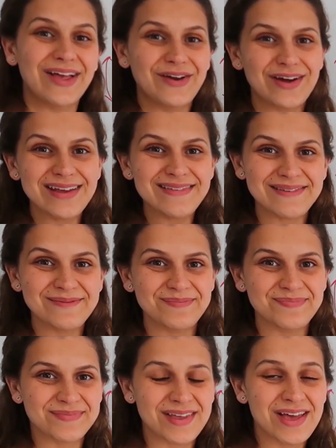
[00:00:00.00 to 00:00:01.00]
Got it?
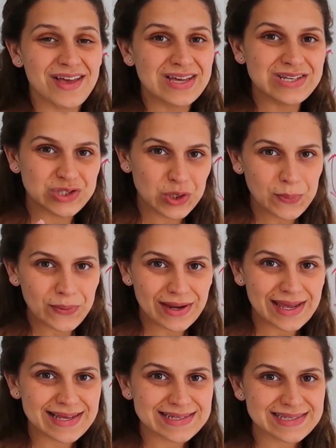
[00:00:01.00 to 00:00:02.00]
Super
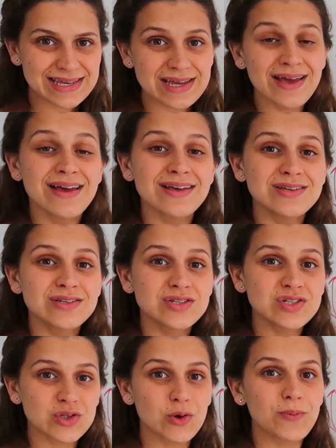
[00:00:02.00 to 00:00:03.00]
easy,
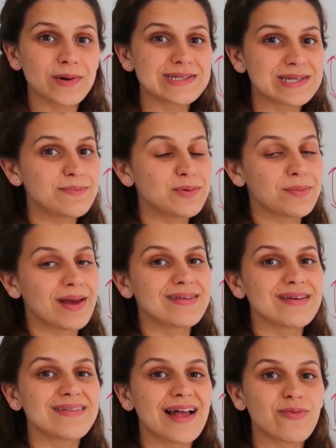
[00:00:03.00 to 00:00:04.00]
super simple
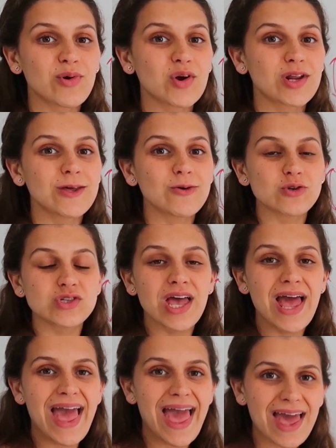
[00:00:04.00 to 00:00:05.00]
method that we're going to
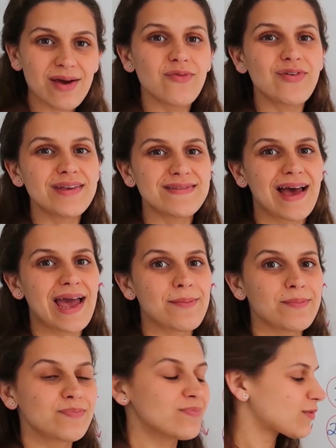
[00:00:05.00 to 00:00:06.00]
use every
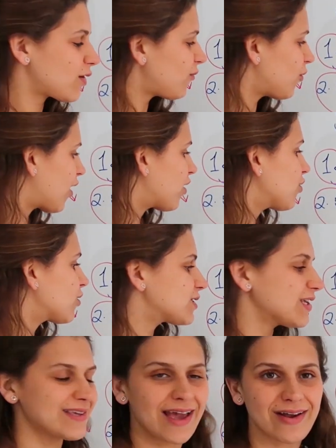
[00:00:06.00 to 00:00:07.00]
time for our
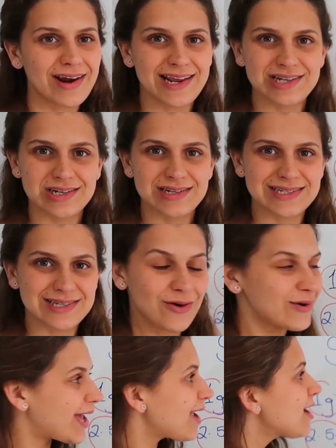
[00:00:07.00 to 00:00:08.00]
nursing calculations,
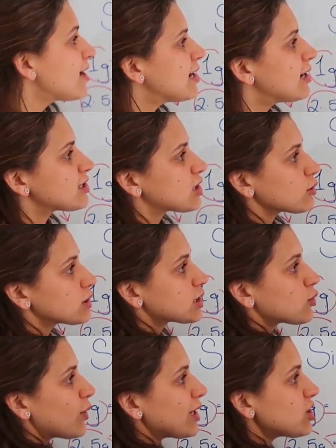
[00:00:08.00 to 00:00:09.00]
okay? So
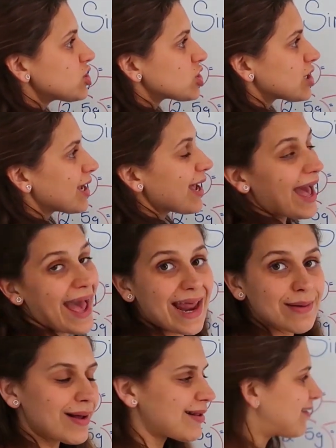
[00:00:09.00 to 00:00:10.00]
switch
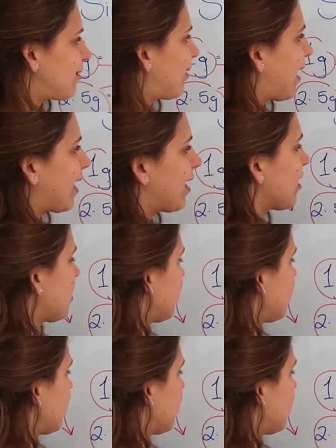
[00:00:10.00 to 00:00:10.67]
and multiply.